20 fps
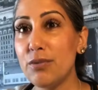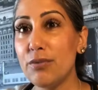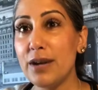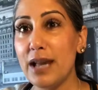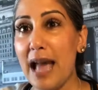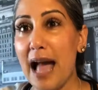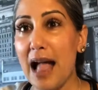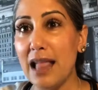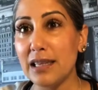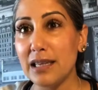
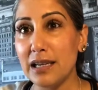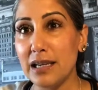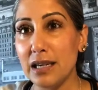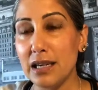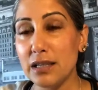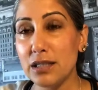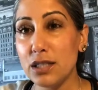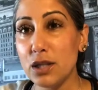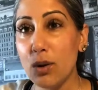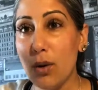
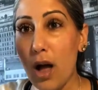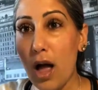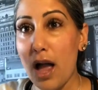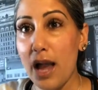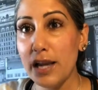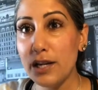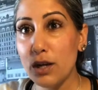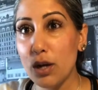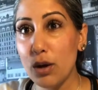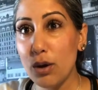reality. So
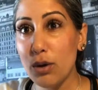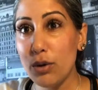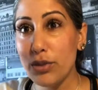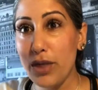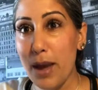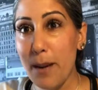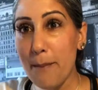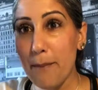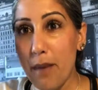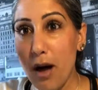I know
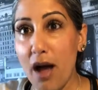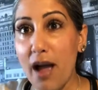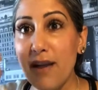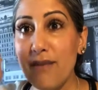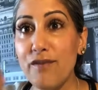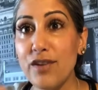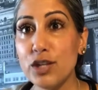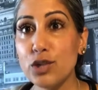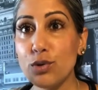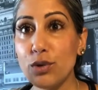that my
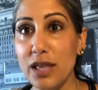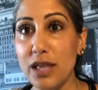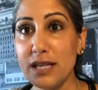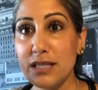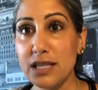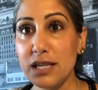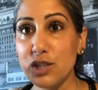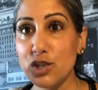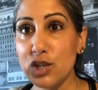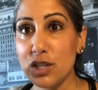
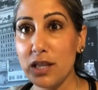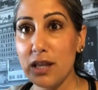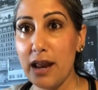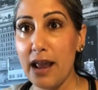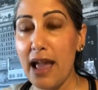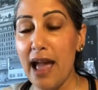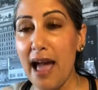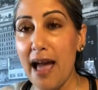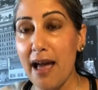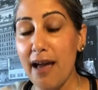visualization that I
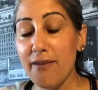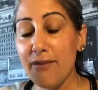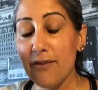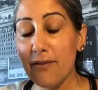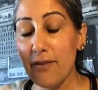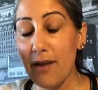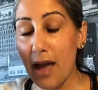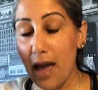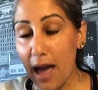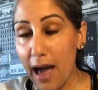
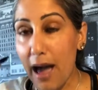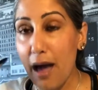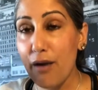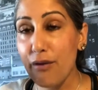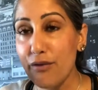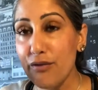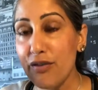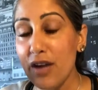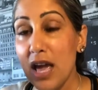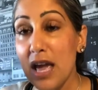
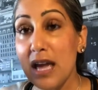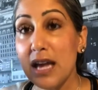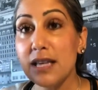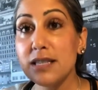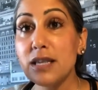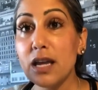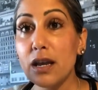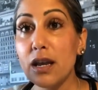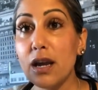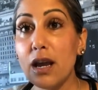have is
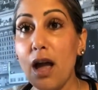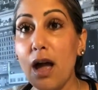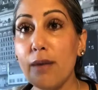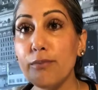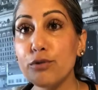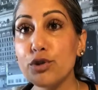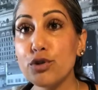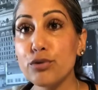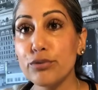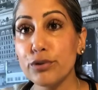gonna
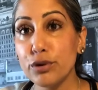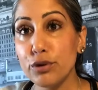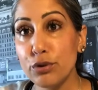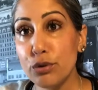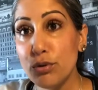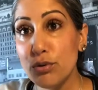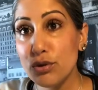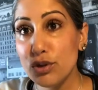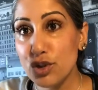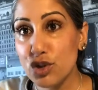come
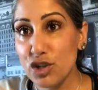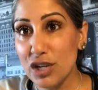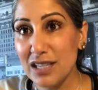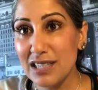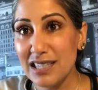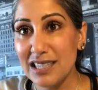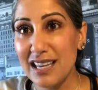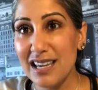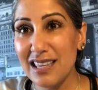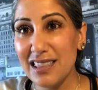true
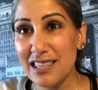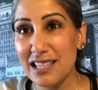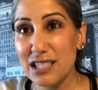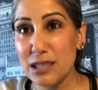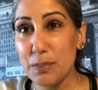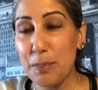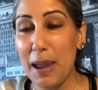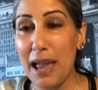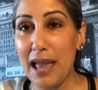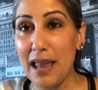just like this
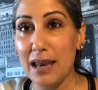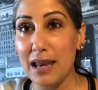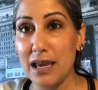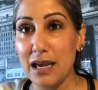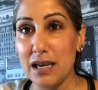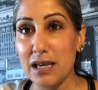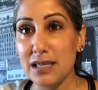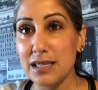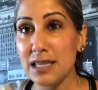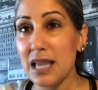pen
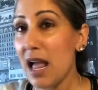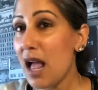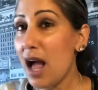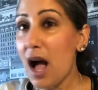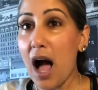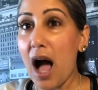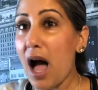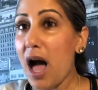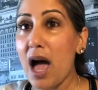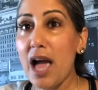is.
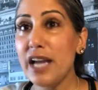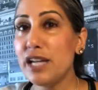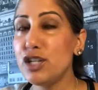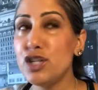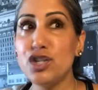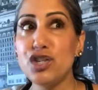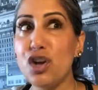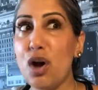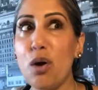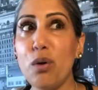I
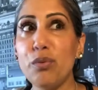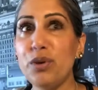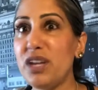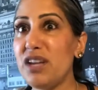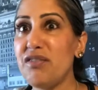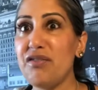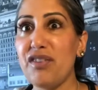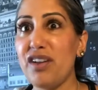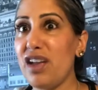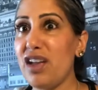don't
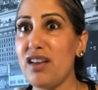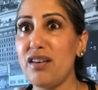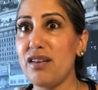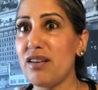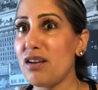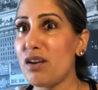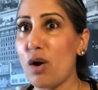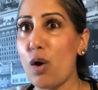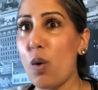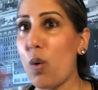
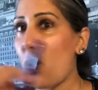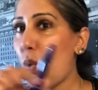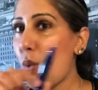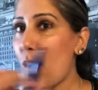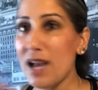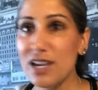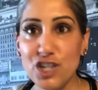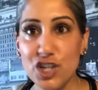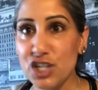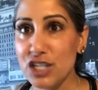even
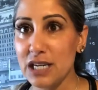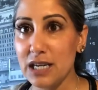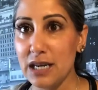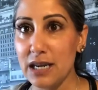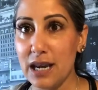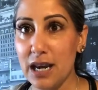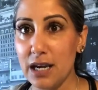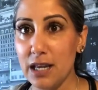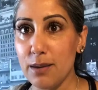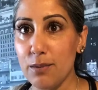question it
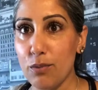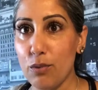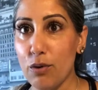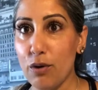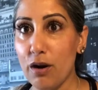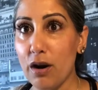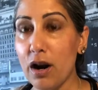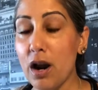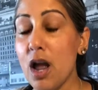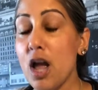
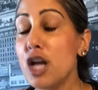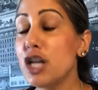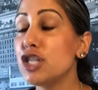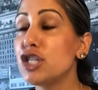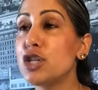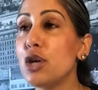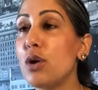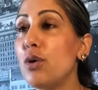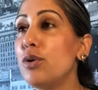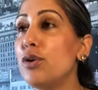anymore.
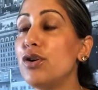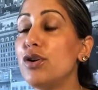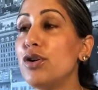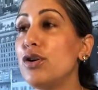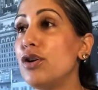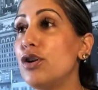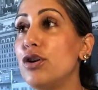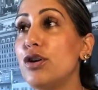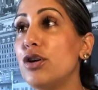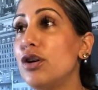So
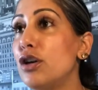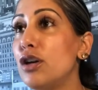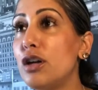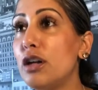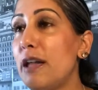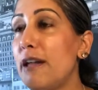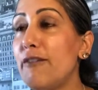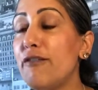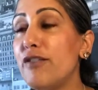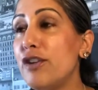
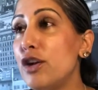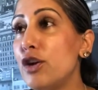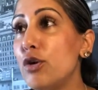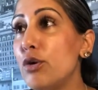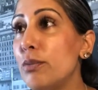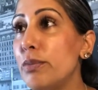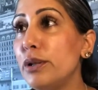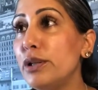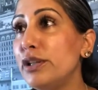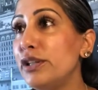if
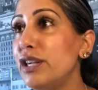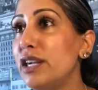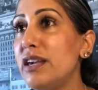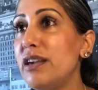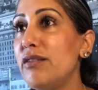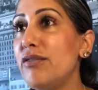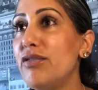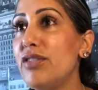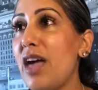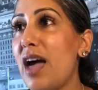you
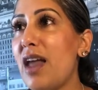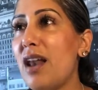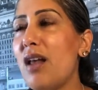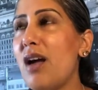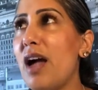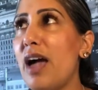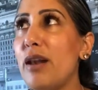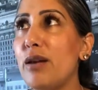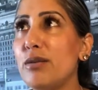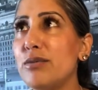believe that
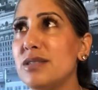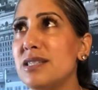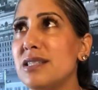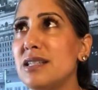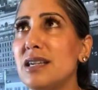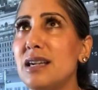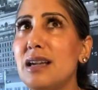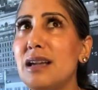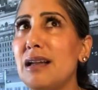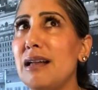I don't
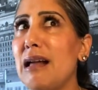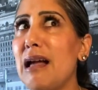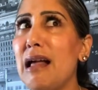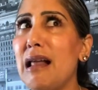see it,